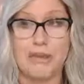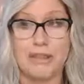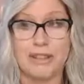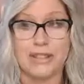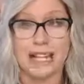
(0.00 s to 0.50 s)

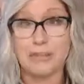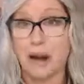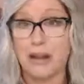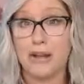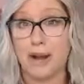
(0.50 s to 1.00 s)
that's
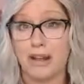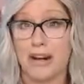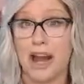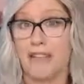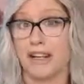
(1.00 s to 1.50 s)
probably why you're
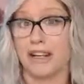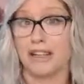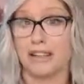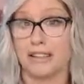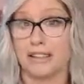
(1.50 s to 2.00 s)
having
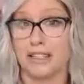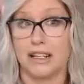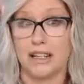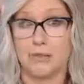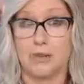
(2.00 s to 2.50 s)

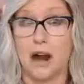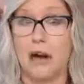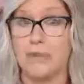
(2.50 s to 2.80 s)
a problem